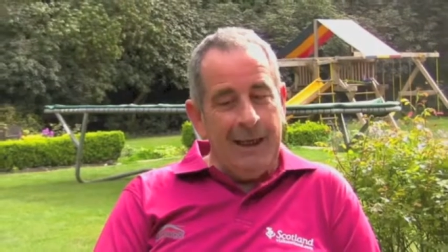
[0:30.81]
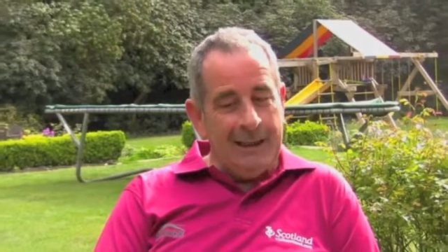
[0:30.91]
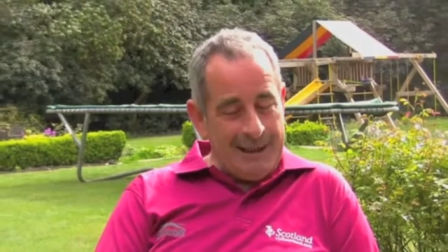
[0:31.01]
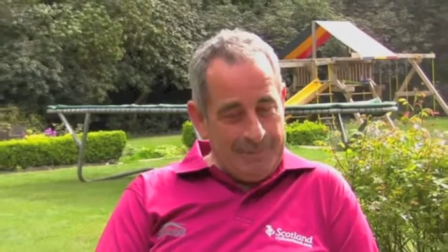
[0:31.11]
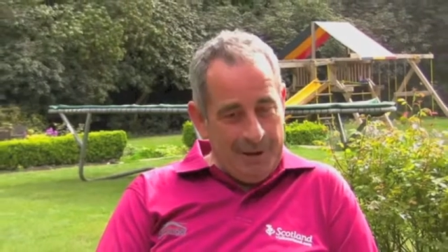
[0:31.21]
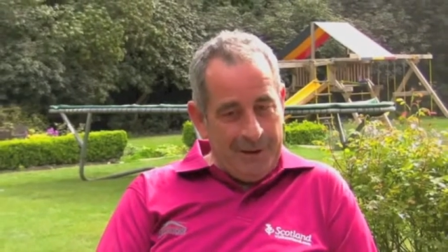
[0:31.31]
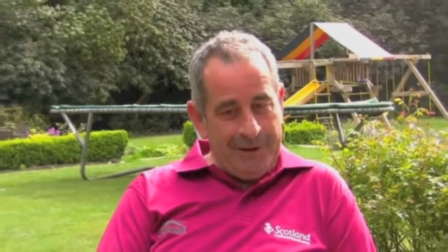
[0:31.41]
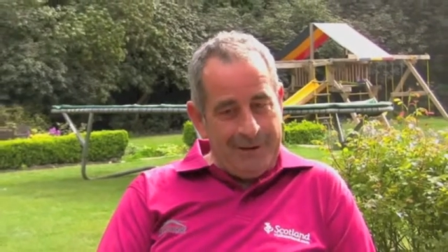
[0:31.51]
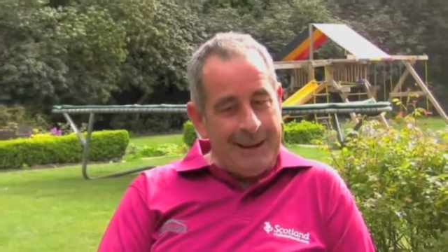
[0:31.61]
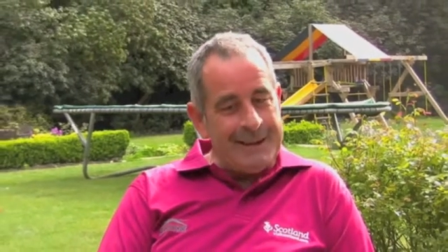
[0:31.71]
And that's
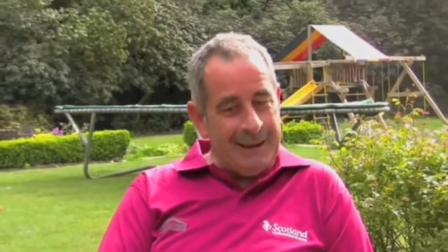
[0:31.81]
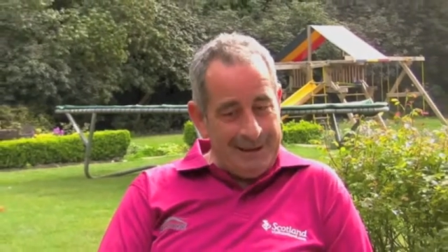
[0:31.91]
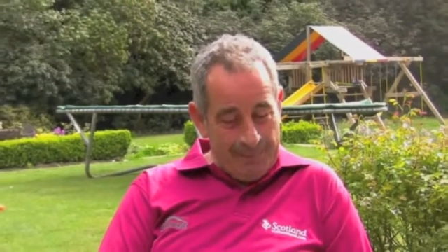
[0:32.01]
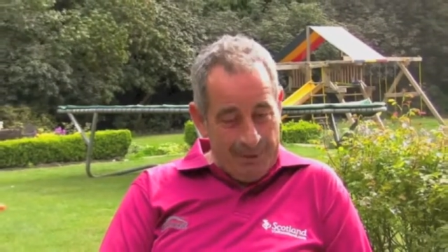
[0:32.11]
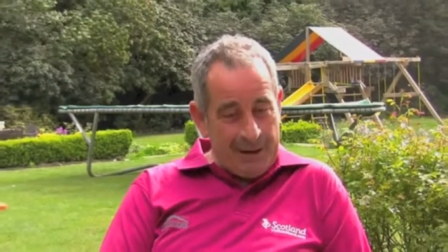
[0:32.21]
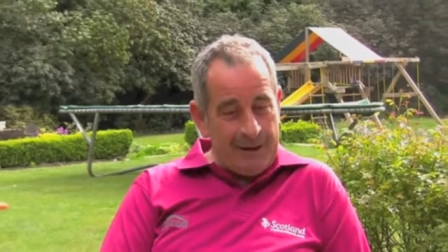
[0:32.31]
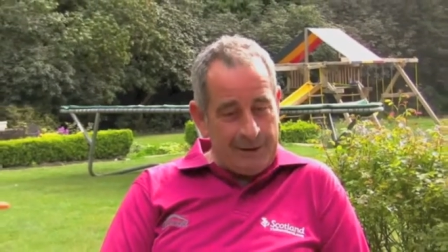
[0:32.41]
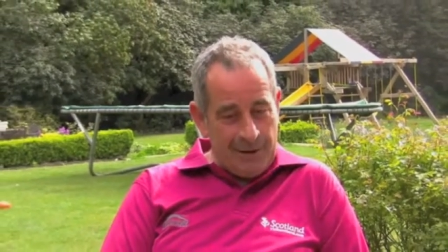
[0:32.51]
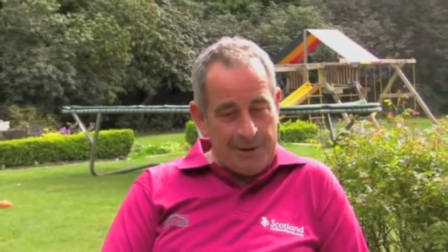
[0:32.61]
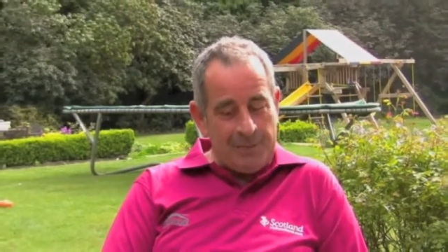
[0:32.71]
Bernard. Yes, he is the
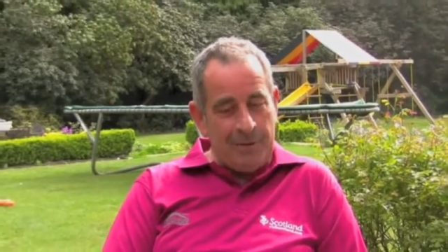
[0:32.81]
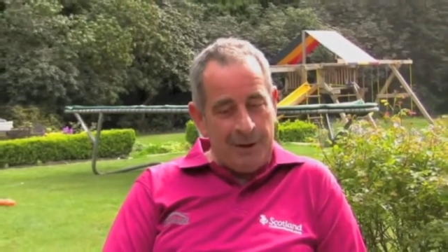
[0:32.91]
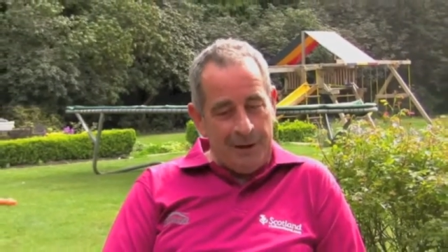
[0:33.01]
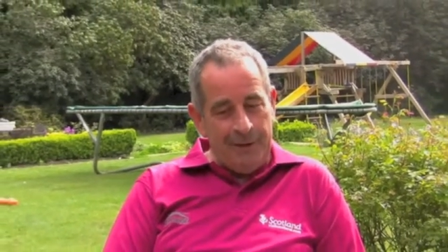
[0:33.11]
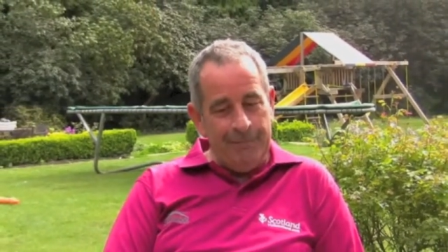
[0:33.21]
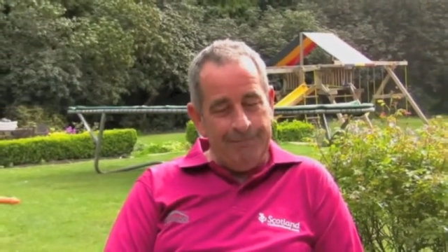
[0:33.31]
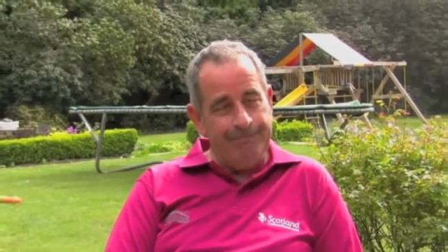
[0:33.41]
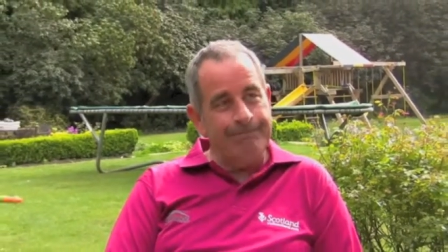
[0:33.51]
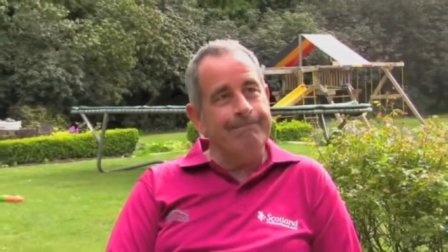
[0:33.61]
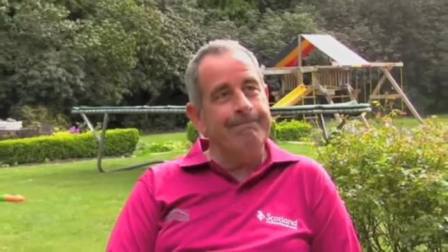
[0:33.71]
biggest gossiper I know.
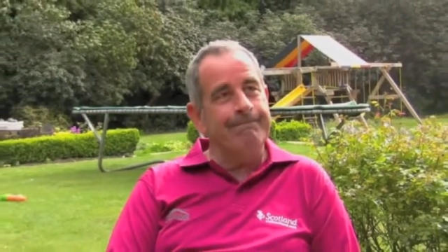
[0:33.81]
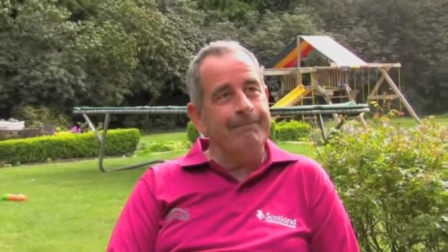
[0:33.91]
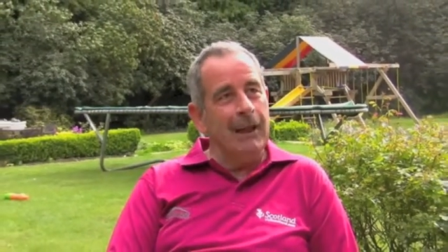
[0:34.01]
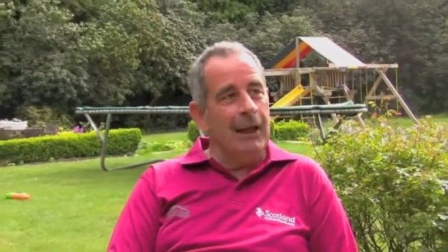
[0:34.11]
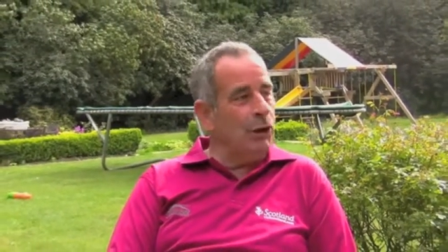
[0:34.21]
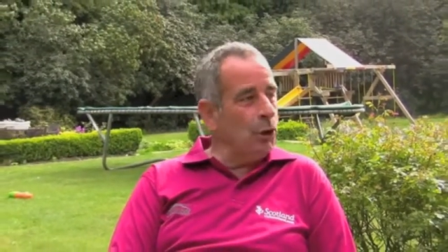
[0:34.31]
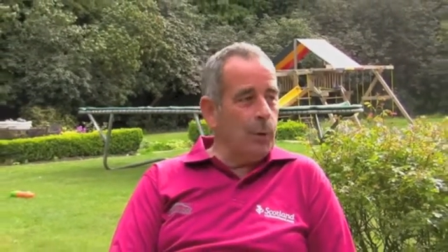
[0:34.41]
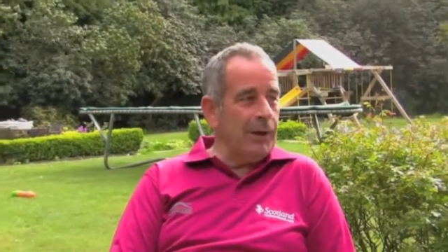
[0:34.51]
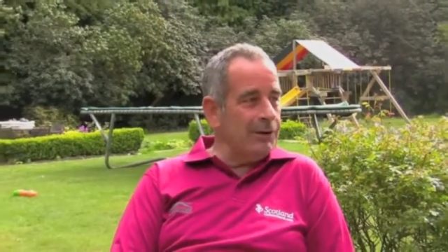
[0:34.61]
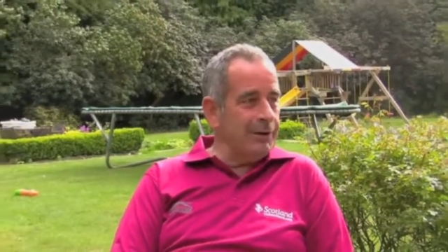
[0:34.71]
No
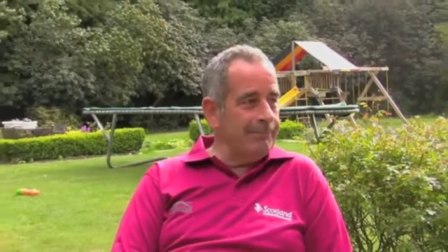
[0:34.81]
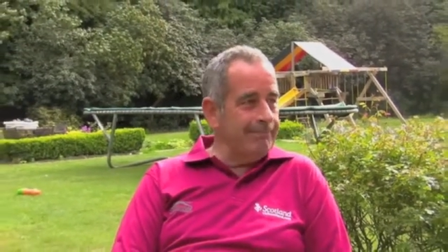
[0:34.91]
question.